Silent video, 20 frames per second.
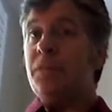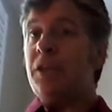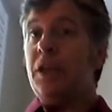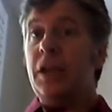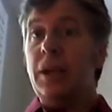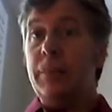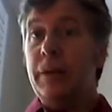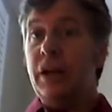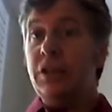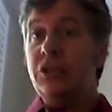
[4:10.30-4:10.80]

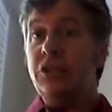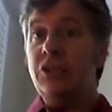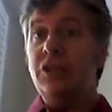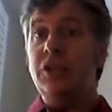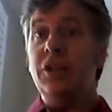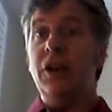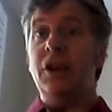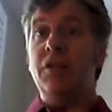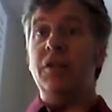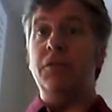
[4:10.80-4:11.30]
imagine you
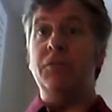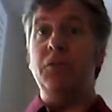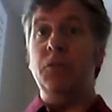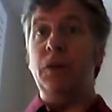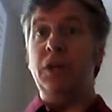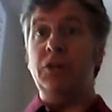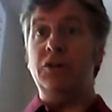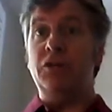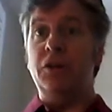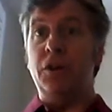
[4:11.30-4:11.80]
got a few
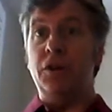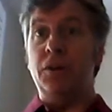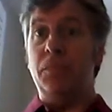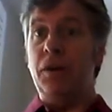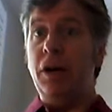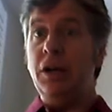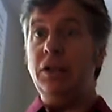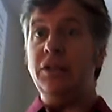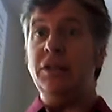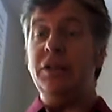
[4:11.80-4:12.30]
extra
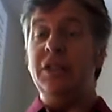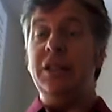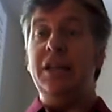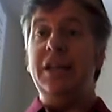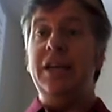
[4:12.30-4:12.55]
$100